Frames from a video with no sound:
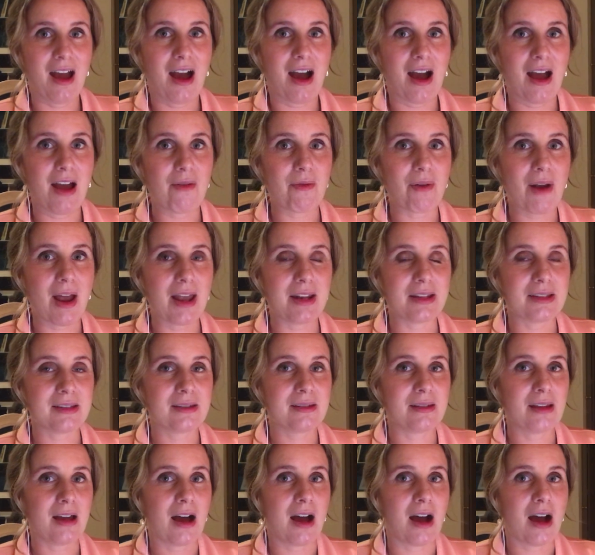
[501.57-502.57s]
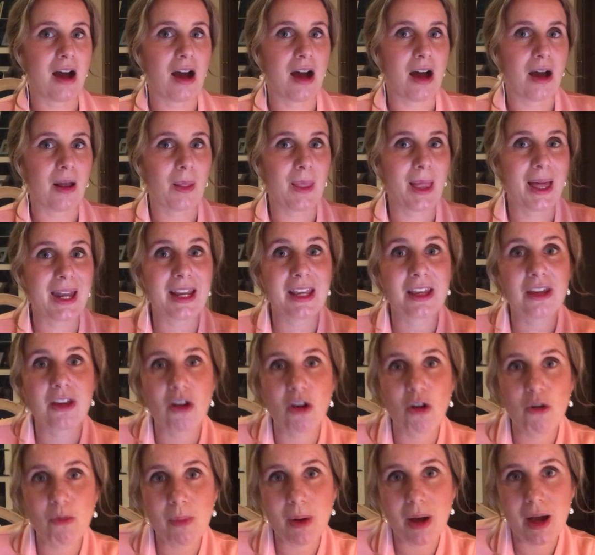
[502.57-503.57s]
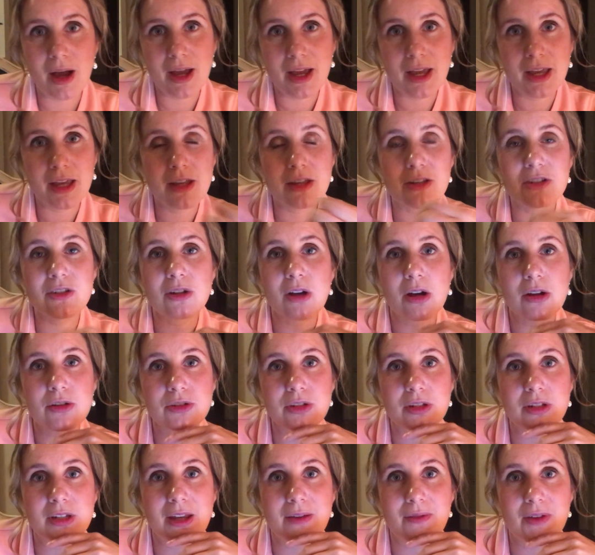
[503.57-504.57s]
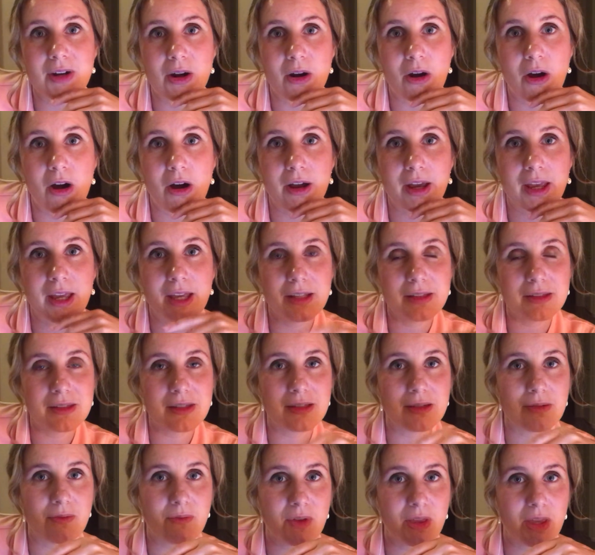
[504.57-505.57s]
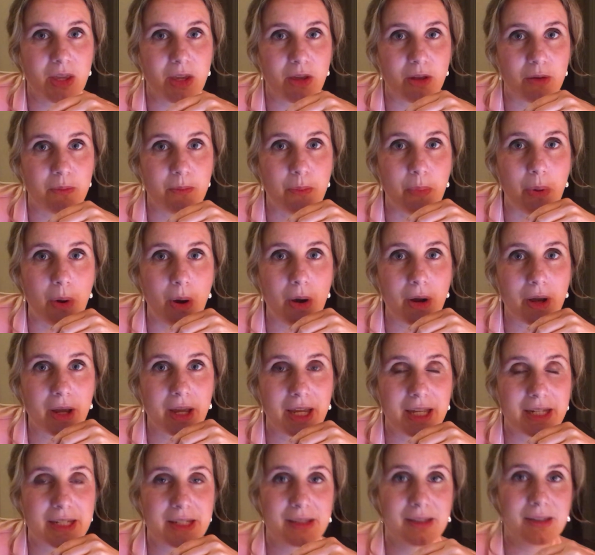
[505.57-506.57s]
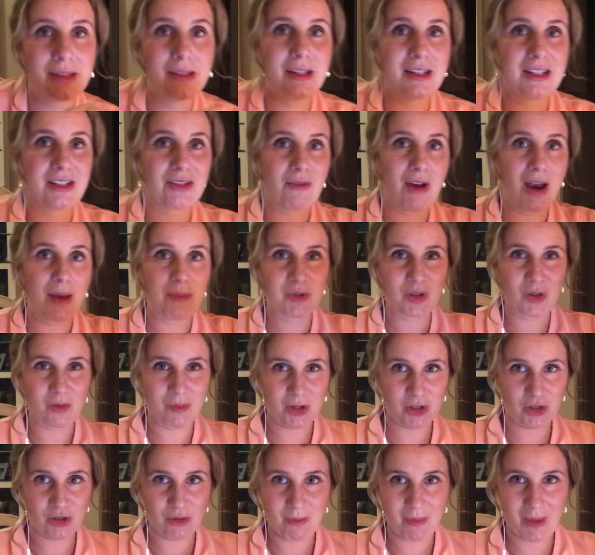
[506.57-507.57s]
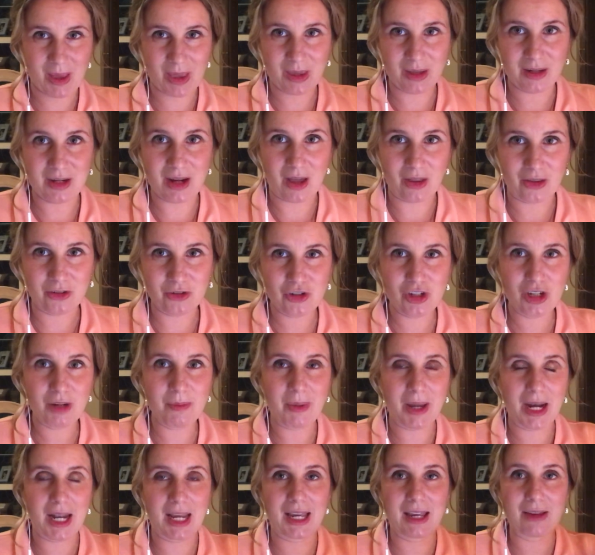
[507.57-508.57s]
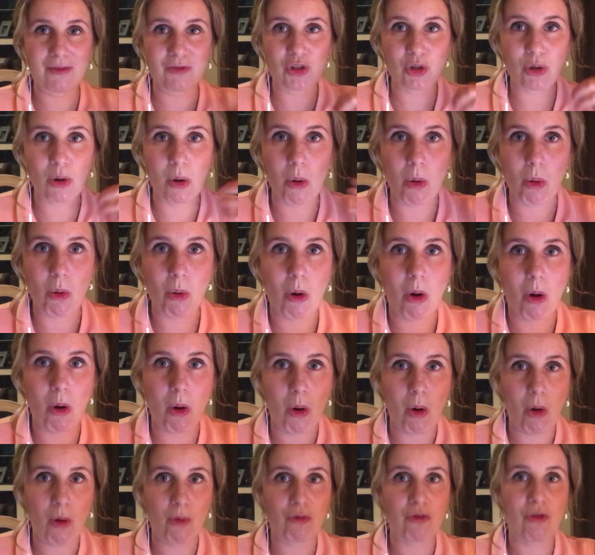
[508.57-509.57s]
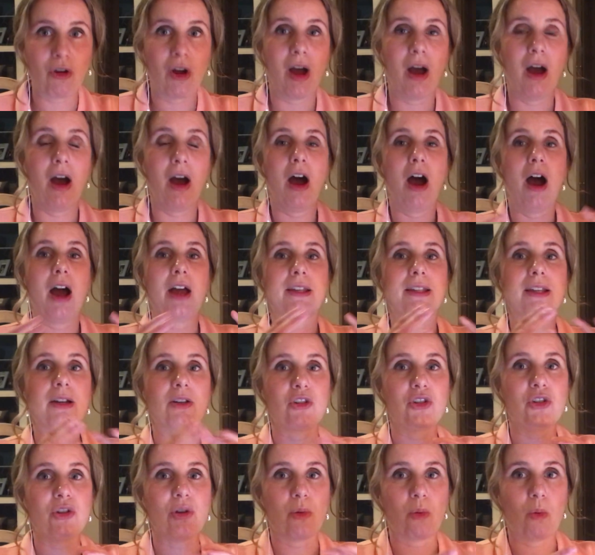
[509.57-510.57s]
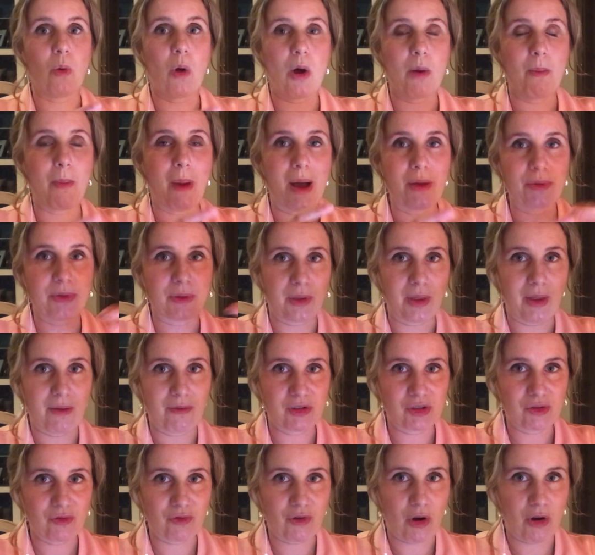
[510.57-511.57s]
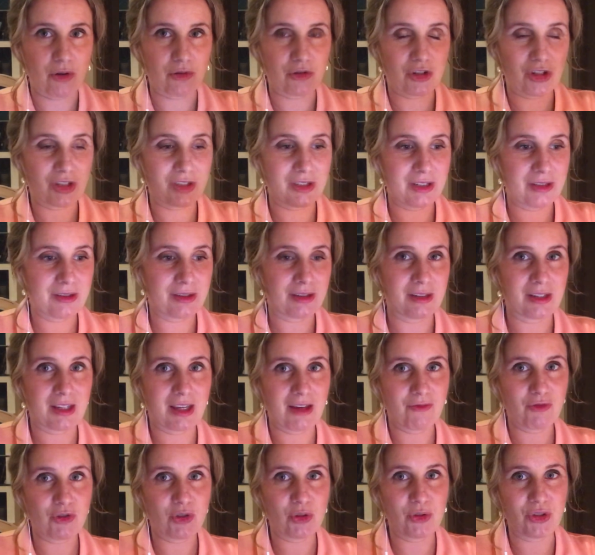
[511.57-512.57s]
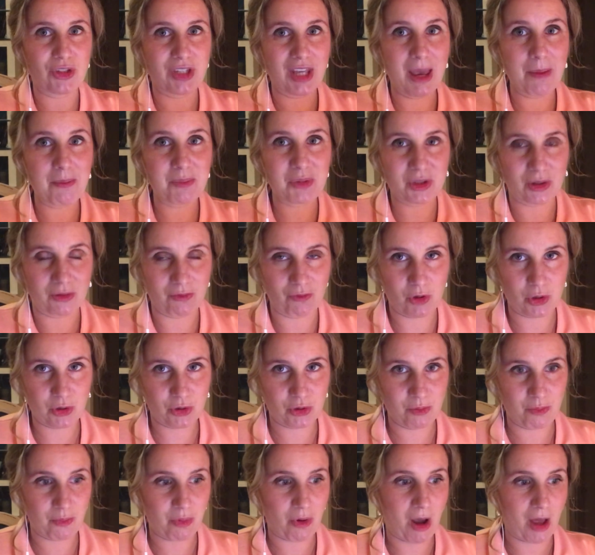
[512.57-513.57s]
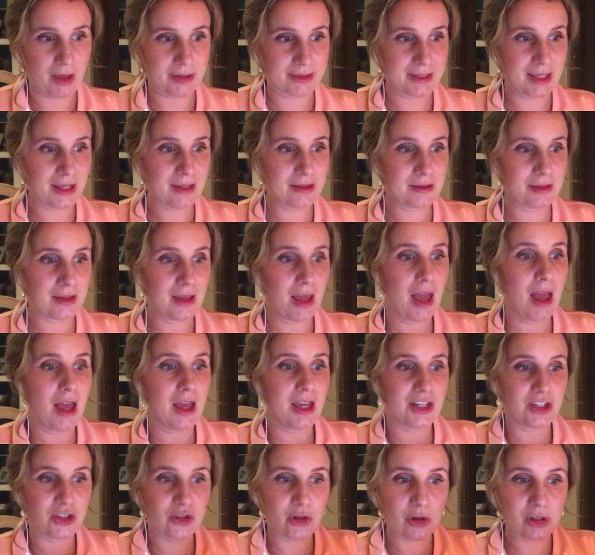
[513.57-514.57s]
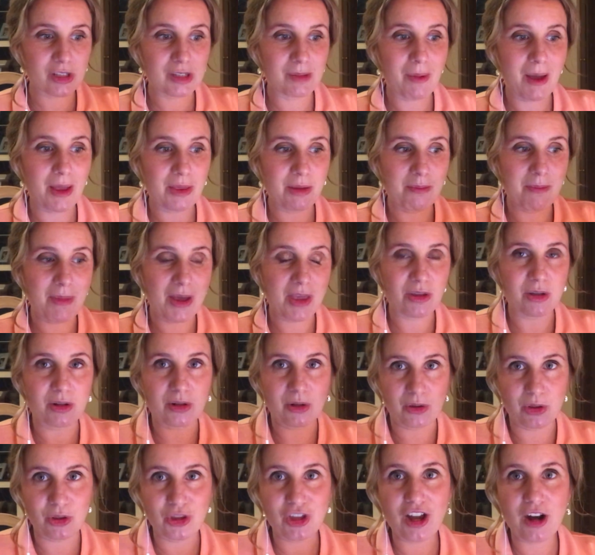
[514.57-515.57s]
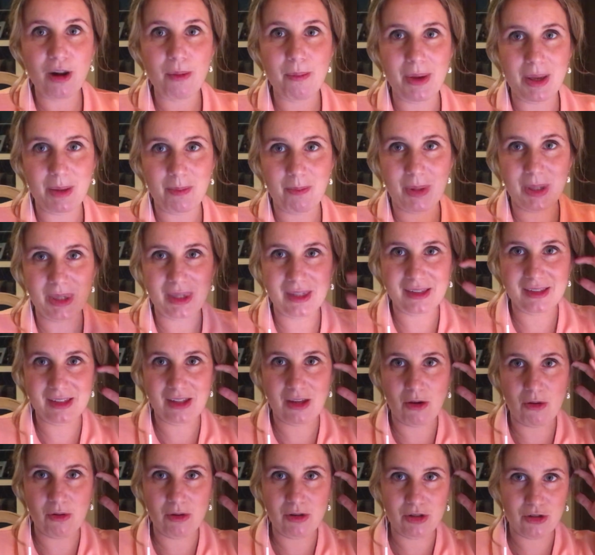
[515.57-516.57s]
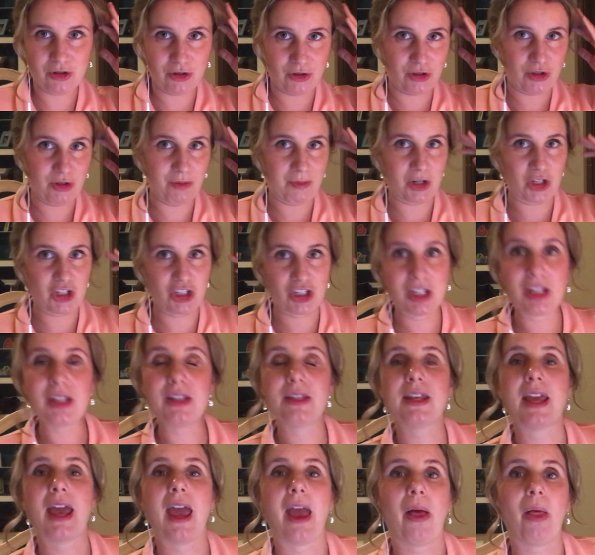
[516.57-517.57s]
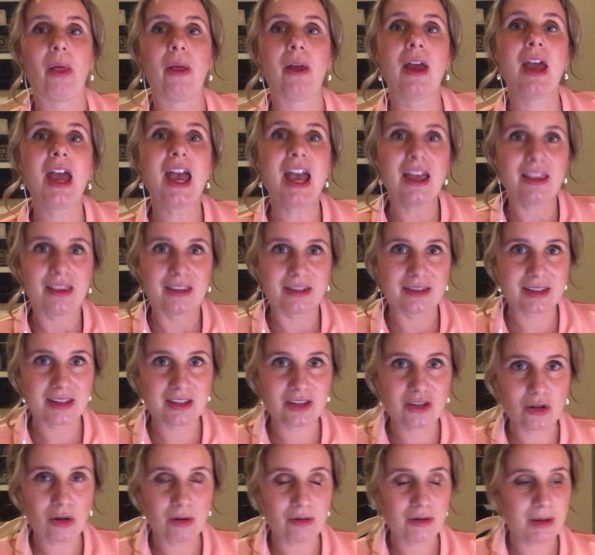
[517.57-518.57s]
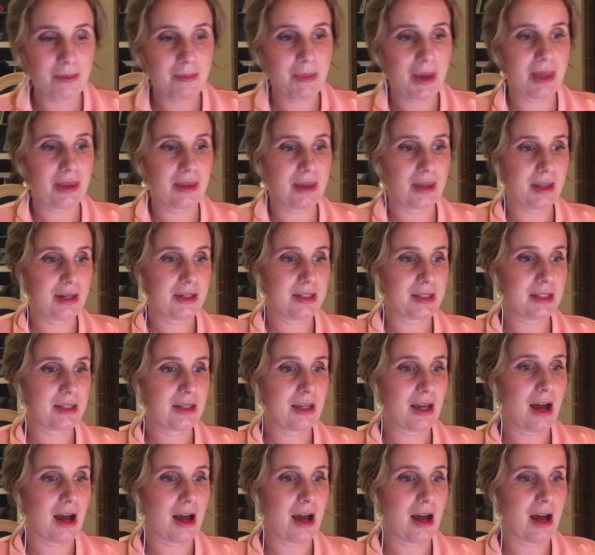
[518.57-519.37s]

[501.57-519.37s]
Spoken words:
I read Letting Go by Dr. David R. Hawkins is a really good book. It doesn't describe so much the methodology, but it gives you a lot of, it tells you a lot about the levels of consciousness and gives you tips on what to process. He talks about the method a little bit, but doesn't go into too much detail. The Sedona method